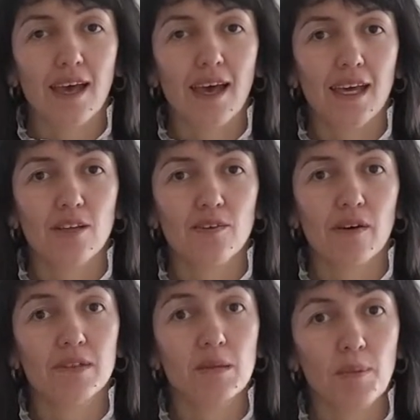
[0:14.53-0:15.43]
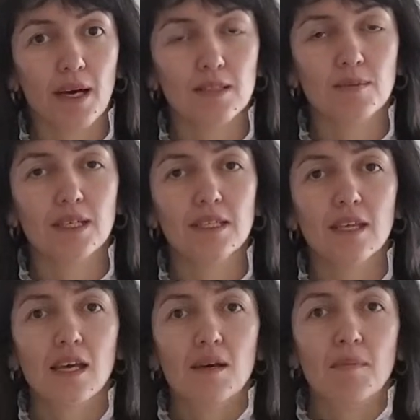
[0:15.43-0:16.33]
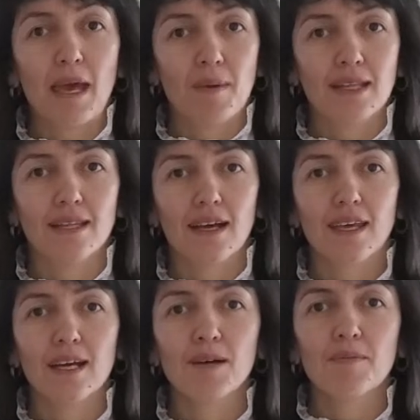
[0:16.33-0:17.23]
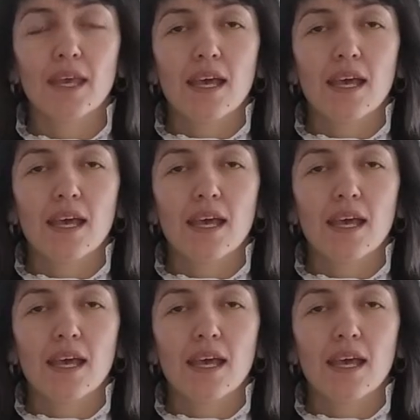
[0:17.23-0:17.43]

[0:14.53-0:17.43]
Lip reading: head of our department, Mehmet Yaya.